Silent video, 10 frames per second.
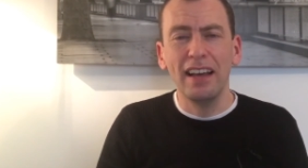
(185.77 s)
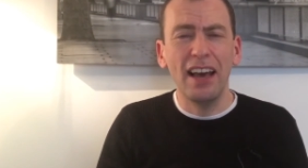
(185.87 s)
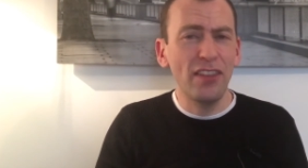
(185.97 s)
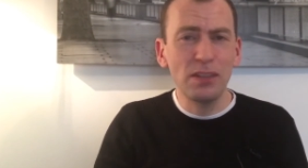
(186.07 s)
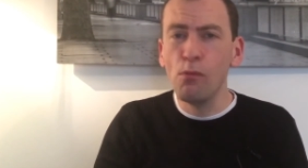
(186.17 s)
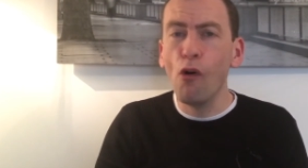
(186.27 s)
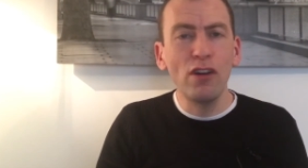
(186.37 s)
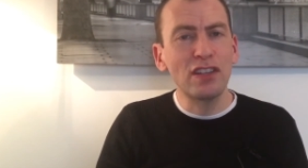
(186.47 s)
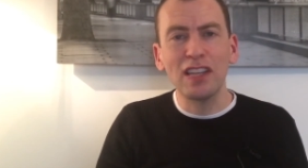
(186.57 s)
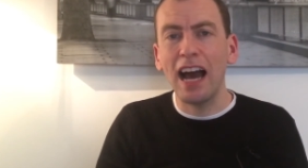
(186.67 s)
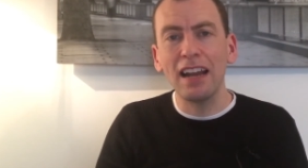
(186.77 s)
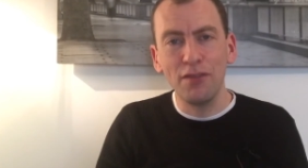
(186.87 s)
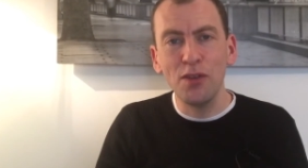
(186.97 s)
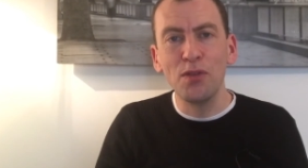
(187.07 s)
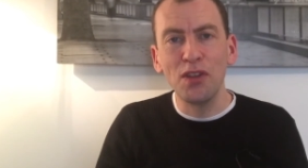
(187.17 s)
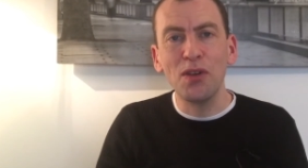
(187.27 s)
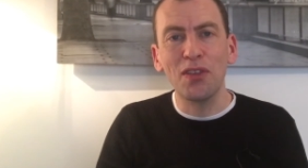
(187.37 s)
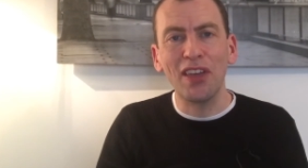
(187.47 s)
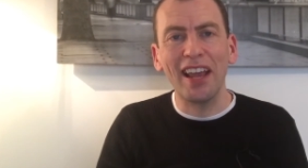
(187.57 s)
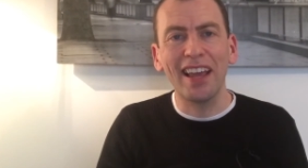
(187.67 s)
and there's more inside of you than you
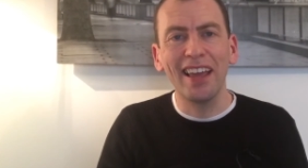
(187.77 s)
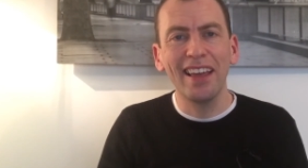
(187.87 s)
think.